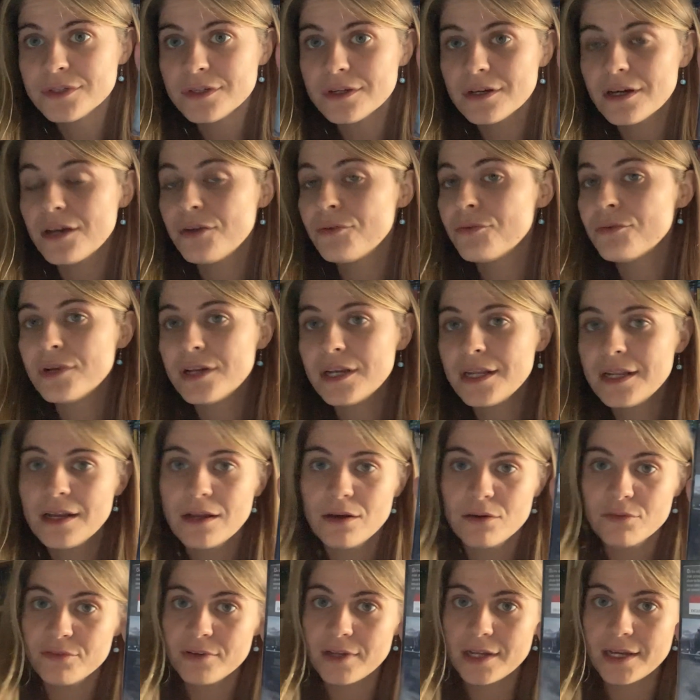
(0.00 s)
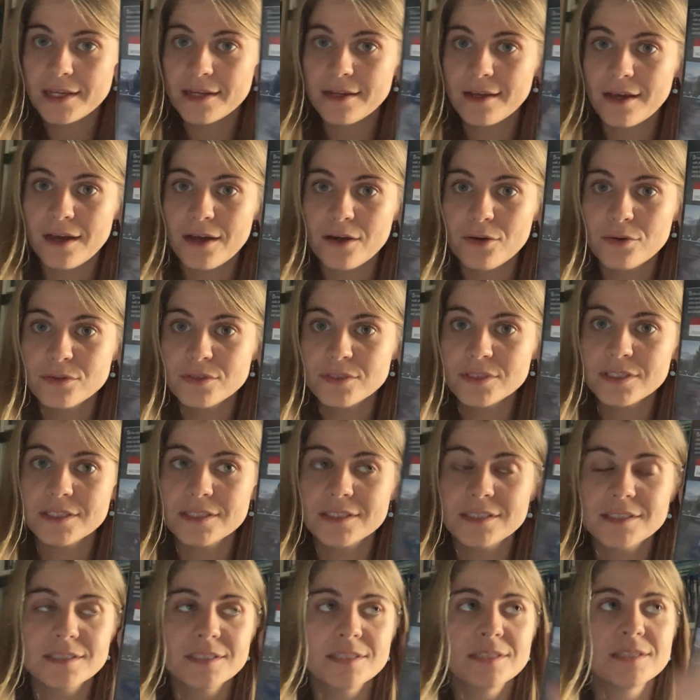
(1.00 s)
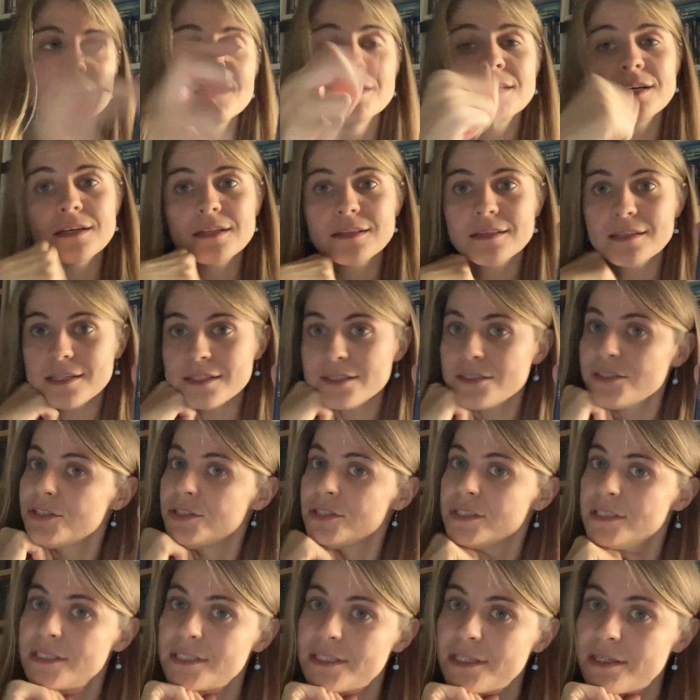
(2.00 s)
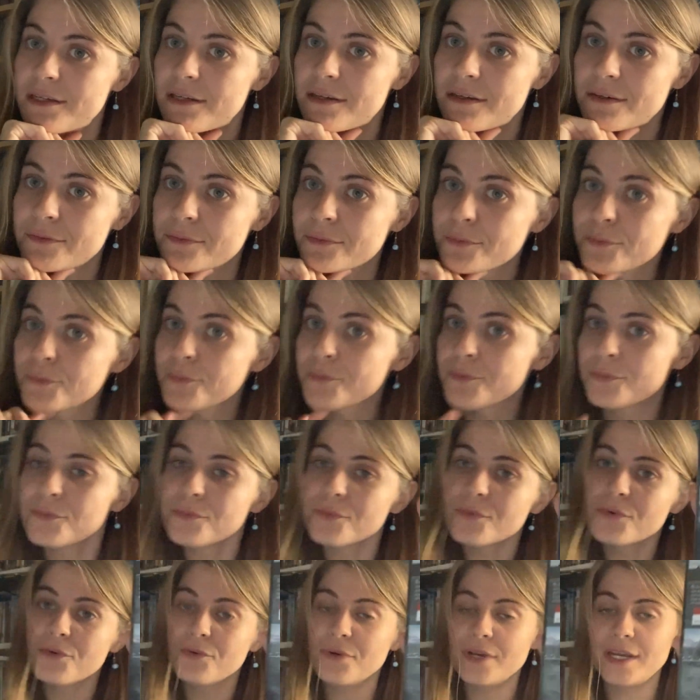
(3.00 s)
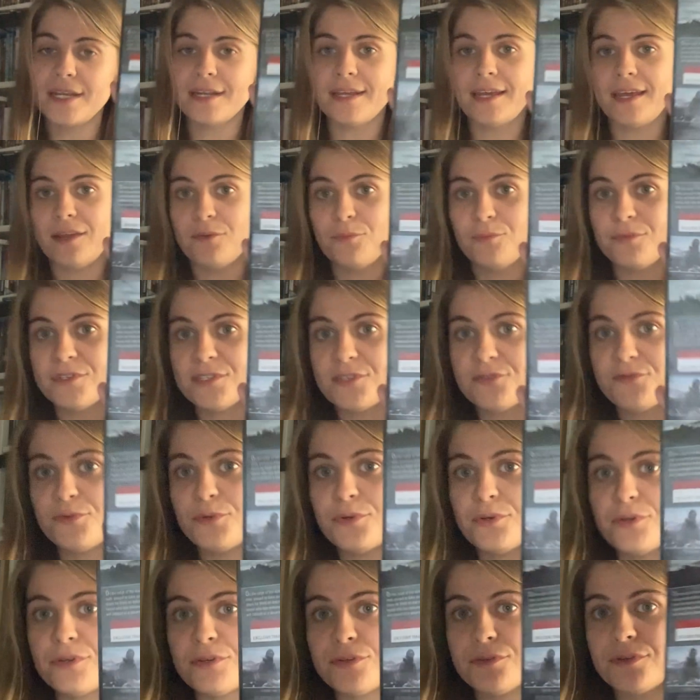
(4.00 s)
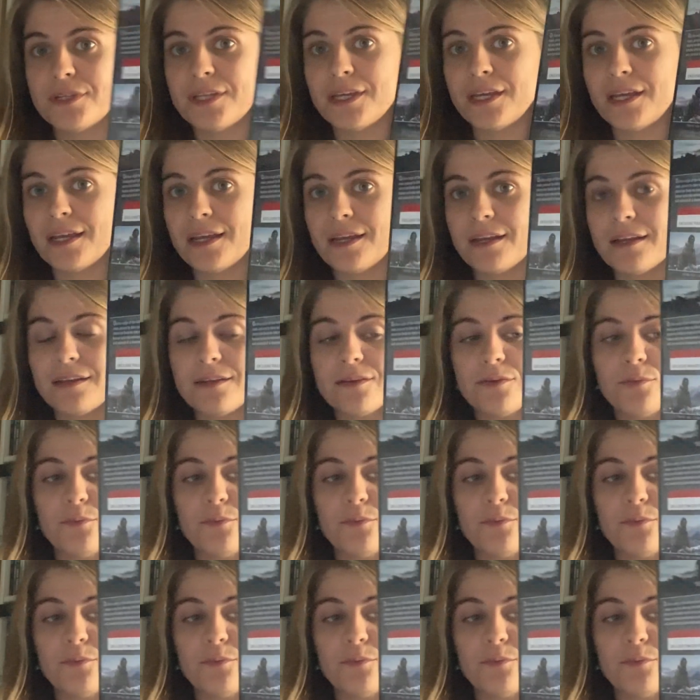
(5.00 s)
I really love lighthouses. That's just a great atmosphere to take the